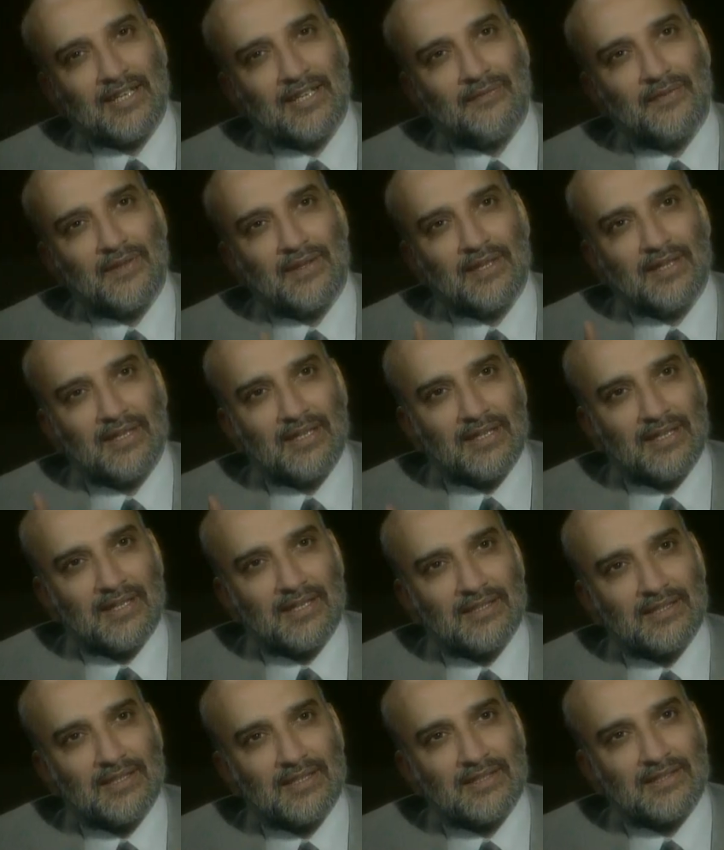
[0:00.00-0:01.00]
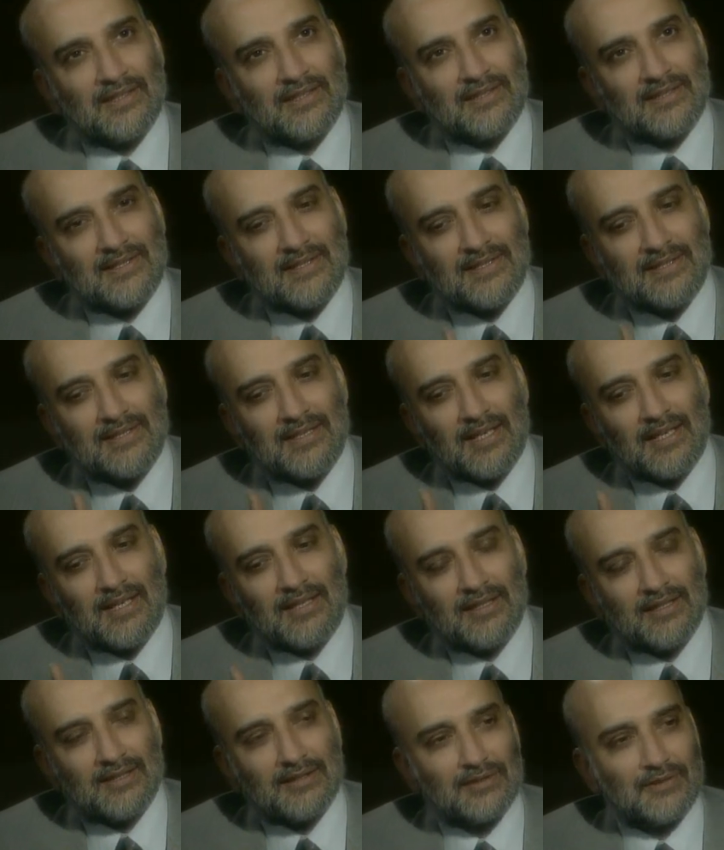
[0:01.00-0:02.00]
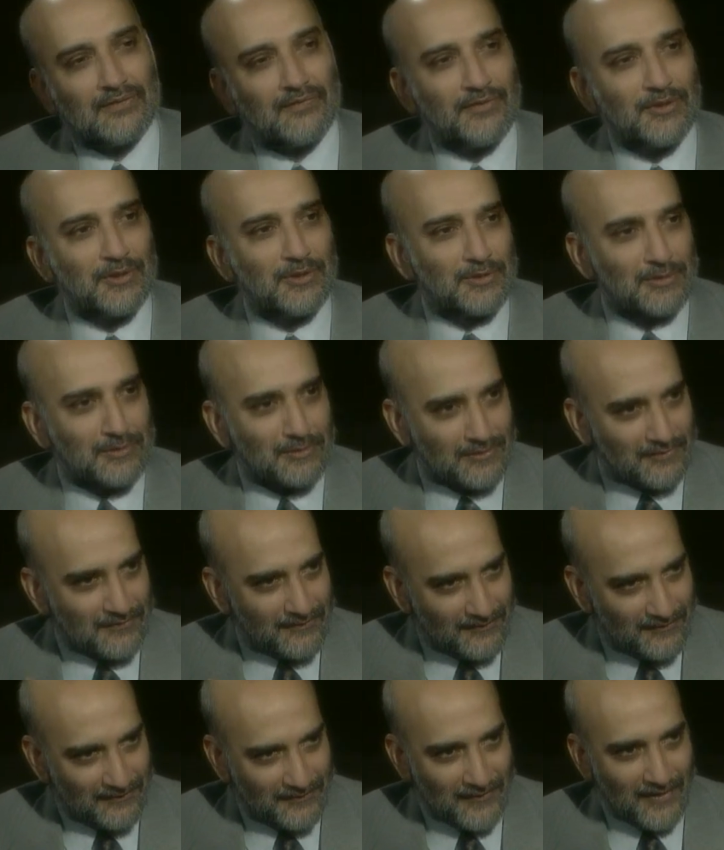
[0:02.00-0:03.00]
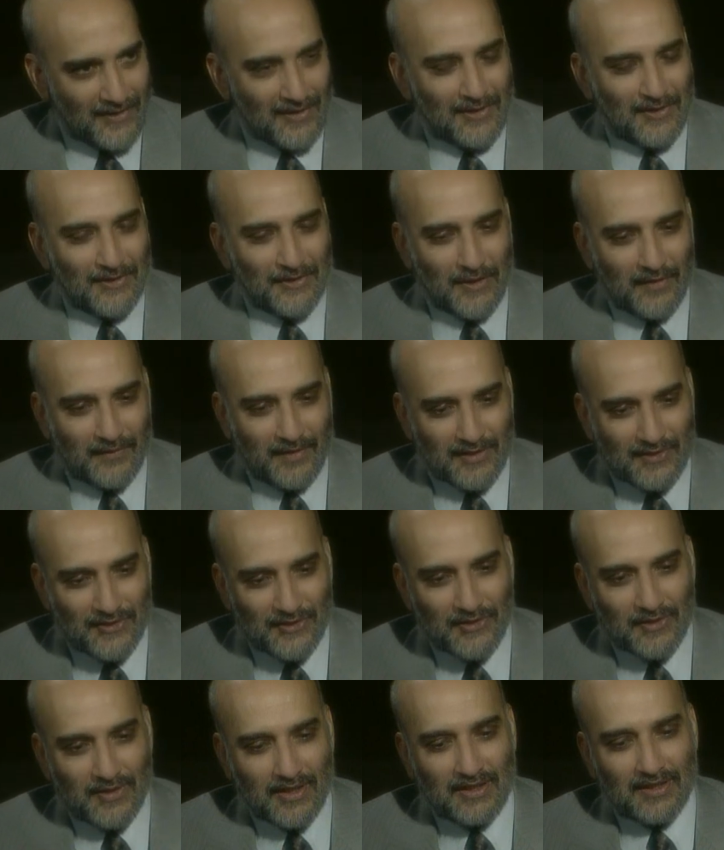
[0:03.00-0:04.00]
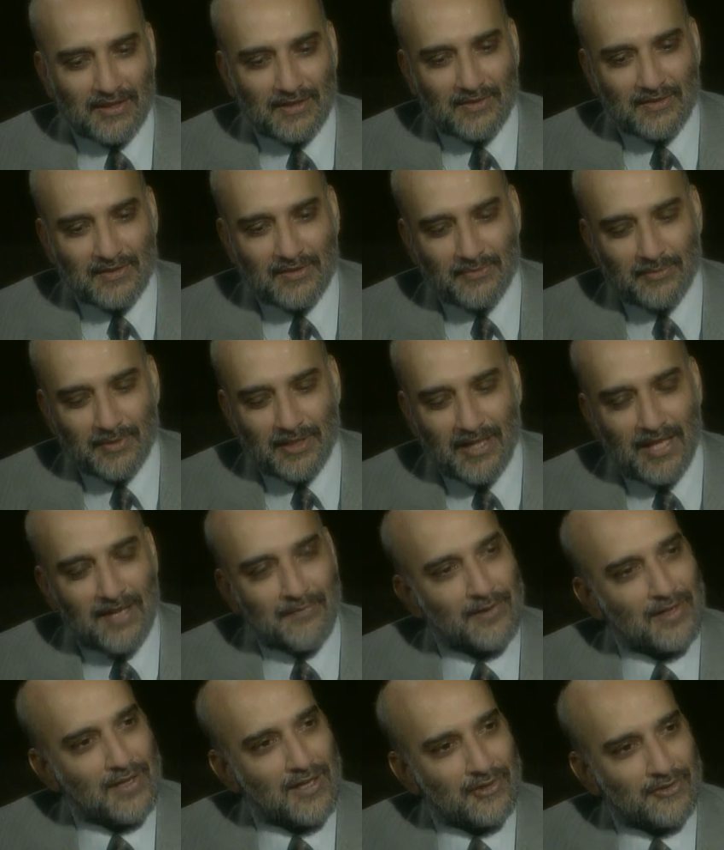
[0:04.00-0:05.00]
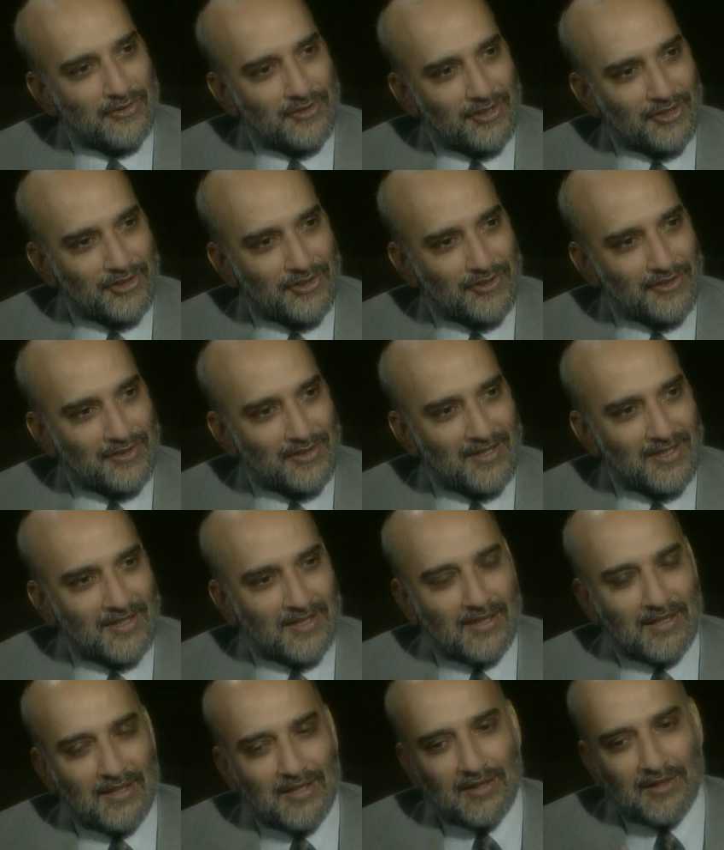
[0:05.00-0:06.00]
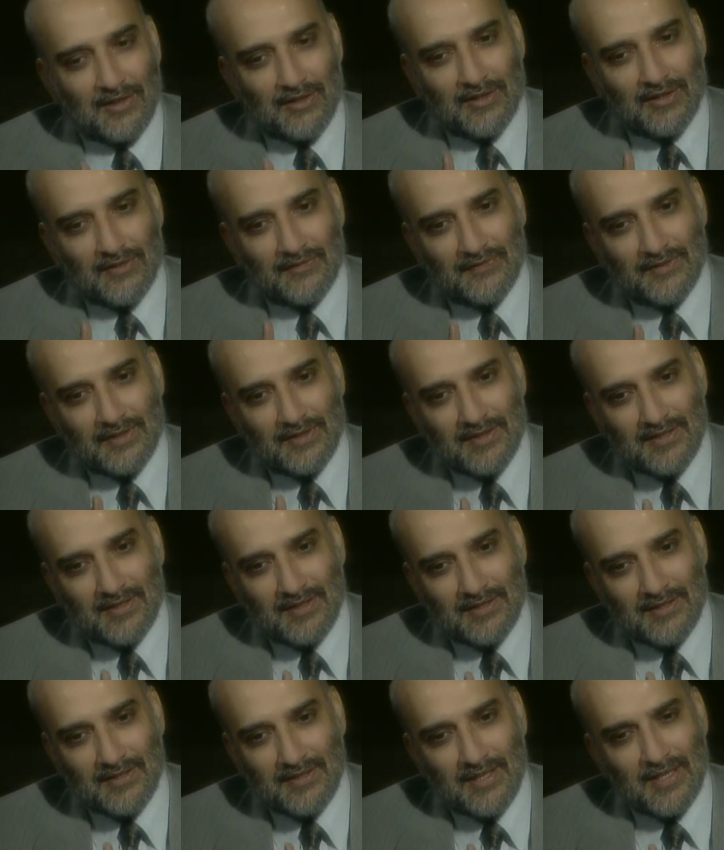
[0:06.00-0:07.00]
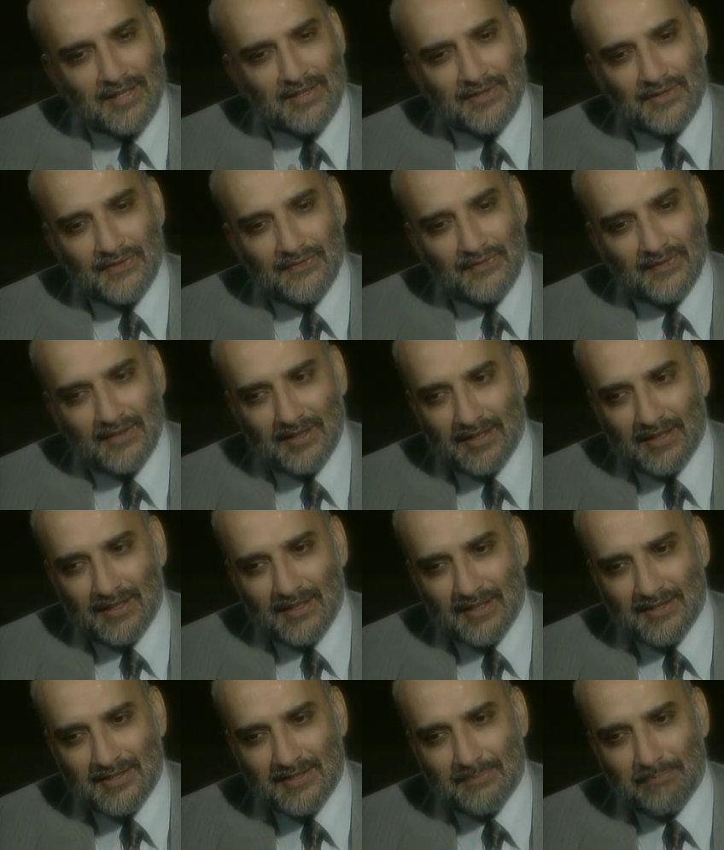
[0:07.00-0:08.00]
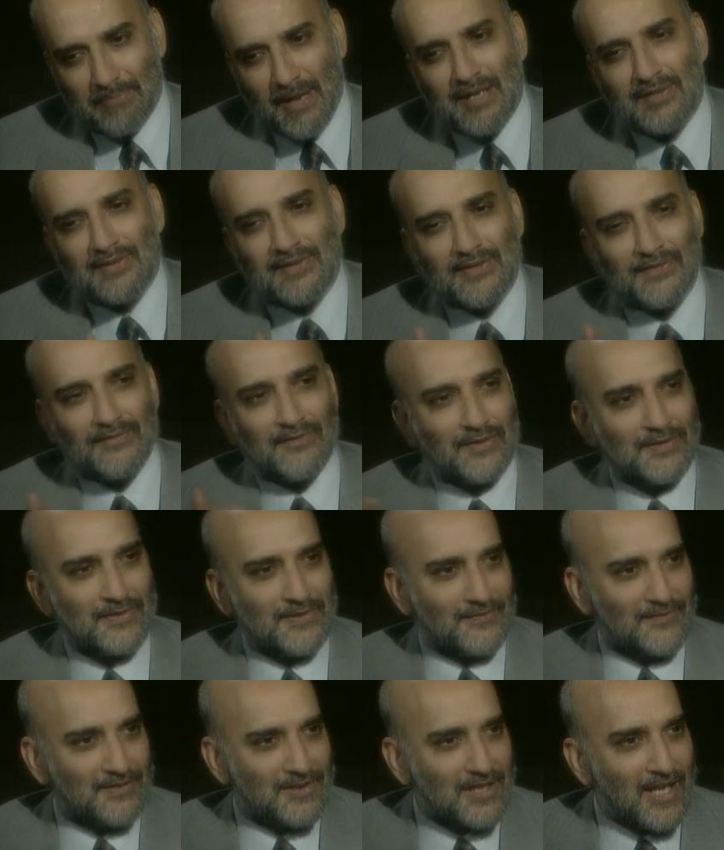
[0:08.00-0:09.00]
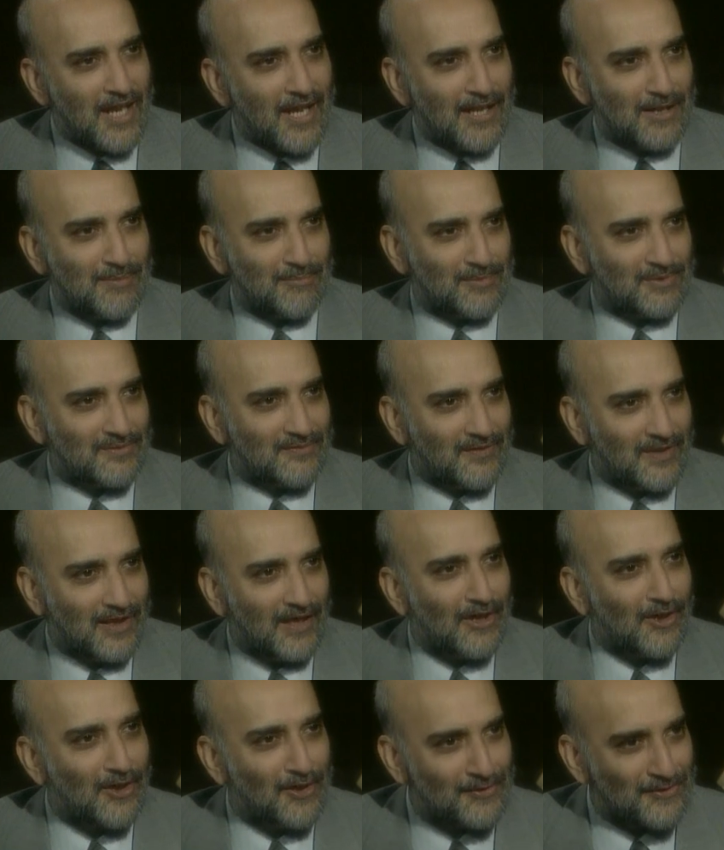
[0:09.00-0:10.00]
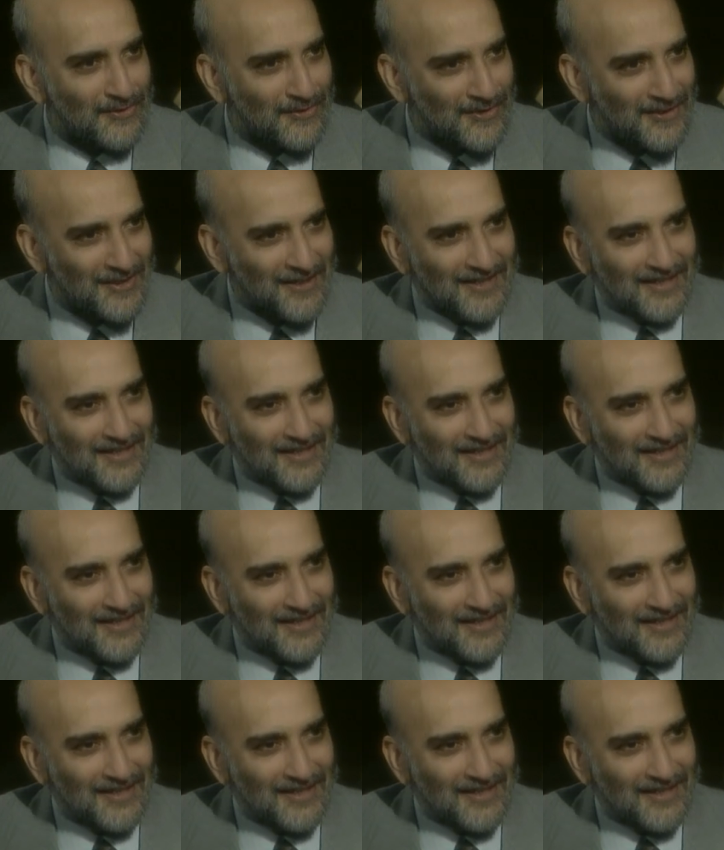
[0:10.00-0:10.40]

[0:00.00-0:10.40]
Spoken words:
given the cyclical view of history that we have in our tradition, of the sense of the expansiveness of time, of eons,